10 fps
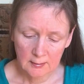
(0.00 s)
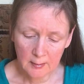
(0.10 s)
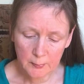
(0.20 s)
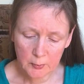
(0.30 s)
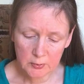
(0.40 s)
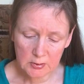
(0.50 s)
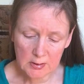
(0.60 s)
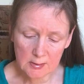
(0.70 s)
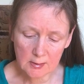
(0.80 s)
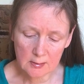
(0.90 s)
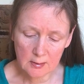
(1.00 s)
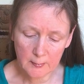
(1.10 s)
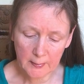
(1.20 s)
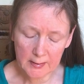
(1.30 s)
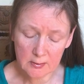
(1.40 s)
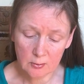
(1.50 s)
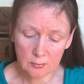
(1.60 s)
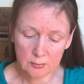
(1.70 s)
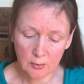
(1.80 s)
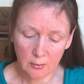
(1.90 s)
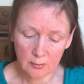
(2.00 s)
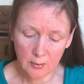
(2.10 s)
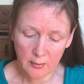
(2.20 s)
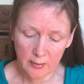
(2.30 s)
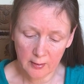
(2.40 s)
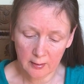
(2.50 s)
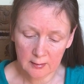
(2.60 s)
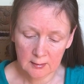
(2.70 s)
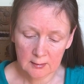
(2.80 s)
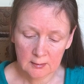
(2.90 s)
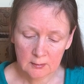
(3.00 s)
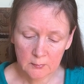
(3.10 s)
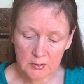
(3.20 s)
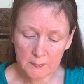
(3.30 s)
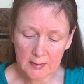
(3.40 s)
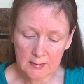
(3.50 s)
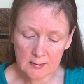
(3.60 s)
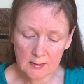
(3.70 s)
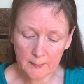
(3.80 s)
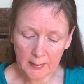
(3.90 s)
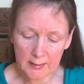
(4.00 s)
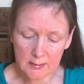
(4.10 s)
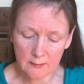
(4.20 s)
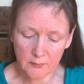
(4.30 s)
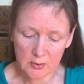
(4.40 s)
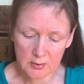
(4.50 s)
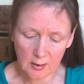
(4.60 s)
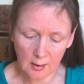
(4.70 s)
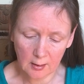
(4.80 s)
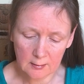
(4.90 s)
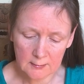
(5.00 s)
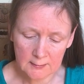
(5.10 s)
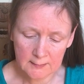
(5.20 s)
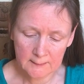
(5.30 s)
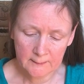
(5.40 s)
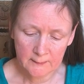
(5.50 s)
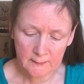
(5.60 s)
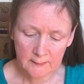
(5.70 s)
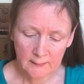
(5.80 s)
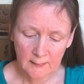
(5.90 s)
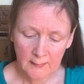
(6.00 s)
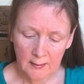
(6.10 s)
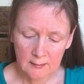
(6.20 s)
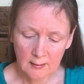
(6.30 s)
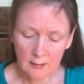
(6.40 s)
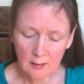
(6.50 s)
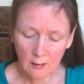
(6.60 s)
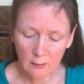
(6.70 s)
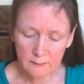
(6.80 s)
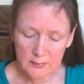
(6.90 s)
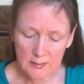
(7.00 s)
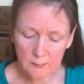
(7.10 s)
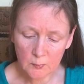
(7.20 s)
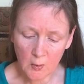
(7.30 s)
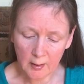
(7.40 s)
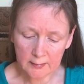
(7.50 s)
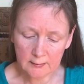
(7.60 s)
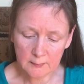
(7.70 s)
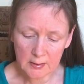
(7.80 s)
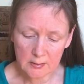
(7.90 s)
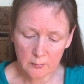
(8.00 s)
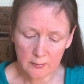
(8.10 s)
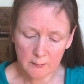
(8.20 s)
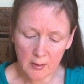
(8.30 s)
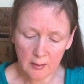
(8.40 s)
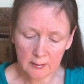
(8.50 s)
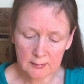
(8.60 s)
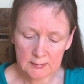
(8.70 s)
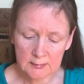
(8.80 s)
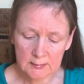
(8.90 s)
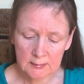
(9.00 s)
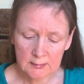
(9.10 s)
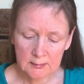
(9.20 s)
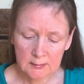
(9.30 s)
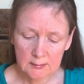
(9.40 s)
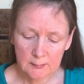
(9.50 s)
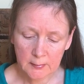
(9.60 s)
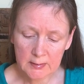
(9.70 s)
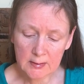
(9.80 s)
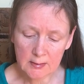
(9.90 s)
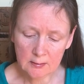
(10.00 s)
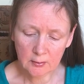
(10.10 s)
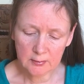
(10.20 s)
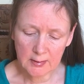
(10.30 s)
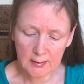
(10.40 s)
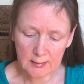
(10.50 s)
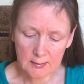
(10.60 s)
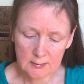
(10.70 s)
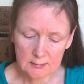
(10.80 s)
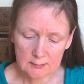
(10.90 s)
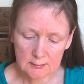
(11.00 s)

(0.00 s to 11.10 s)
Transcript: They brought Jesus to the place called Golgotha, which means the place of the skull. Then they offered him wine mixed with myrrh, but he did not take it.